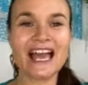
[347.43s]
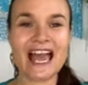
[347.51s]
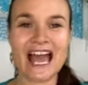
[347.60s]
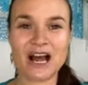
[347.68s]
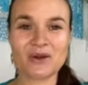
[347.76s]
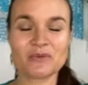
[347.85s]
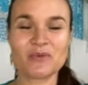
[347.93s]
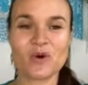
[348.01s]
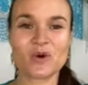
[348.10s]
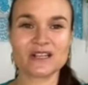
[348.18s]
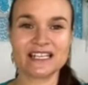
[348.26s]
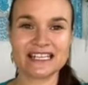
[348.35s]
how
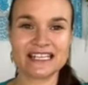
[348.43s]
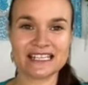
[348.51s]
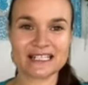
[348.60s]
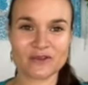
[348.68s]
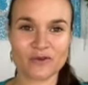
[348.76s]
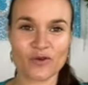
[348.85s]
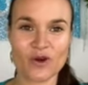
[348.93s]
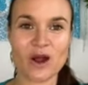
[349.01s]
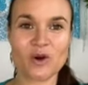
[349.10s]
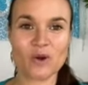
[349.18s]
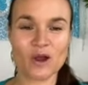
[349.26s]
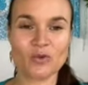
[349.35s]
important it is for
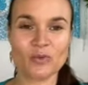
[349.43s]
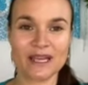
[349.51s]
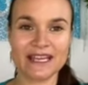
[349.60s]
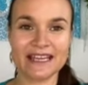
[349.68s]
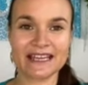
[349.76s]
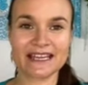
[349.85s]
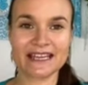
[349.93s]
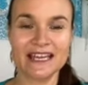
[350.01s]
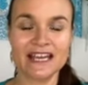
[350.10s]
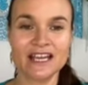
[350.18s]
our well-being